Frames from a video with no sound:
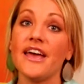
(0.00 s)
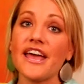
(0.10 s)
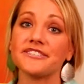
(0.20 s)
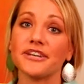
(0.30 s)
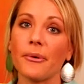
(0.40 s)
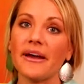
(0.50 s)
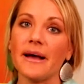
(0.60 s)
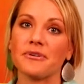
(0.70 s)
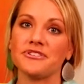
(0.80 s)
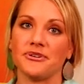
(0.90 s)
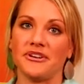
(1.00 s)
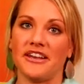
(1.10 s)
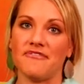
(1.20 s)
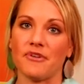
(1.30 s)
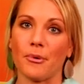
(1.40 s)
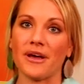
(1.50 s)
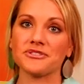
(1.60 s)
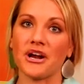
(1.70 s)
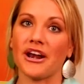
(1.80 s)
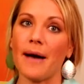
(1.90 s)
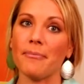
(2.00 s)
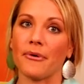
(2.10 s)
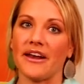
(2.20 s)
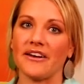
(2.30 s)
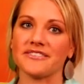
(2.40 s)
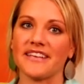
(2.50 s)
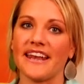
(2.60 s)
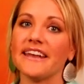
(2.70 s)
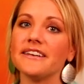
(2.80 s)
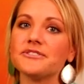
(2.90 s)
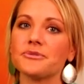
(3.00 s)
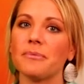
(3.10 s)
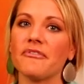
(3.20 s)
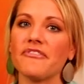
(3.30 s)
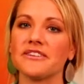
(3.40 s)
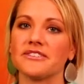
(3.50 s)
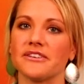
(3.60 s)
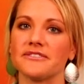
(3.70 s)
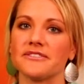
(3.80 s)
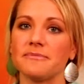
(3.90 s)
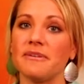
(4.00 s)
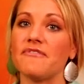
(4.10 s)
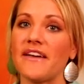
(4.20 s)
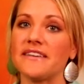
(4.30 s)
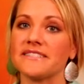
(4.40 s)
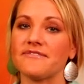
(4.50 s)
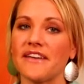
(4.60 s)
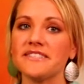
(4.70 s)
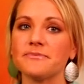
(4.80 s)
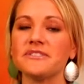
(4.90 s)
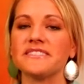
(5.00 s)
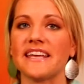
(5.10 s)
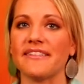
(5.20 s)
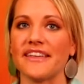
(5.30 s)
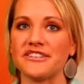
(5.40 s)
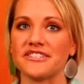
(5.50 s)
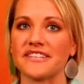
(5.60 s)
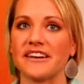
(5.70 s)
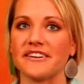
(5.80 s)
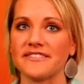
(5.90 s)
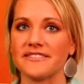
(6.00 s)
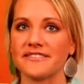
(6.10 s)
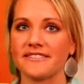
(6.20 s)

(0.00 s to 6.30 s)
It's a great opportunity for restaurant operators and industry professionals to meet face to face with state legislators.